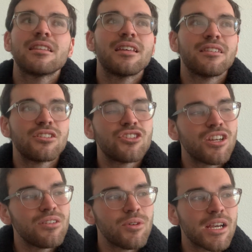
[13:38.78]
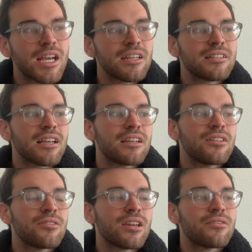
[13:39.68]
Then this January, I decided,
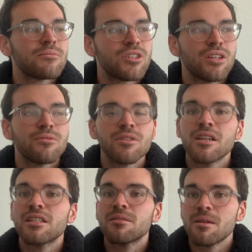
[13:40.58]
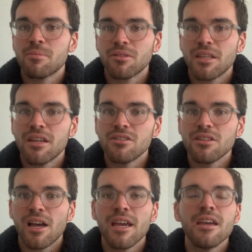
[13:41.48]
okay, from January until my birthday in
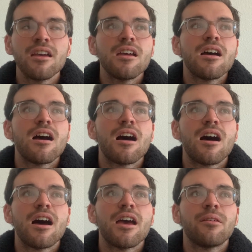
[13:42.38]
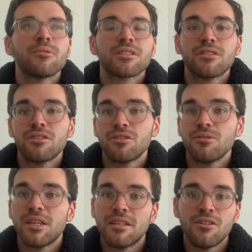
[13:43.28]
July, I was gonna
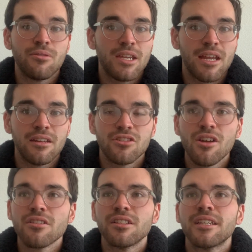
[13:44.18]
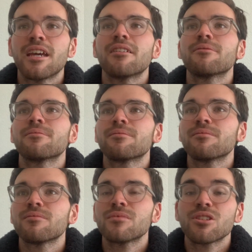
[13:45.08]
do no candy and chocolate again.
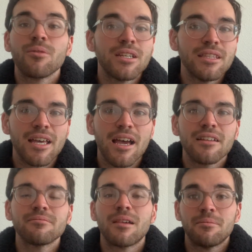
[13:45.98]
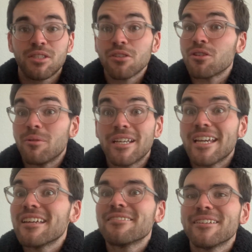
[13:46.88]
So I did that. I'm still doing
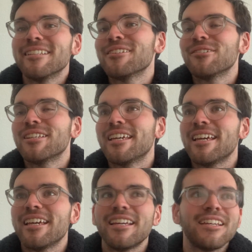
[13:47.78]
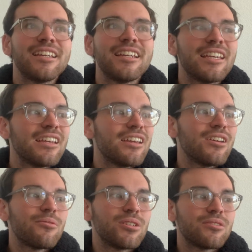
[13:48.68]
it. It's only,
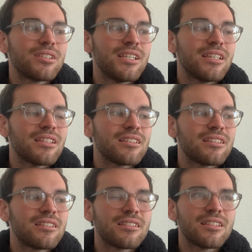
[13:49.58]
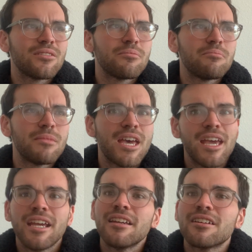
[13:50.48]
when you're seeing this, it's still
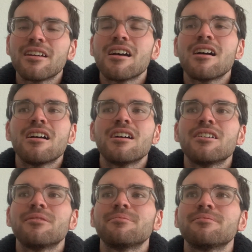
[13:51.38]
May. I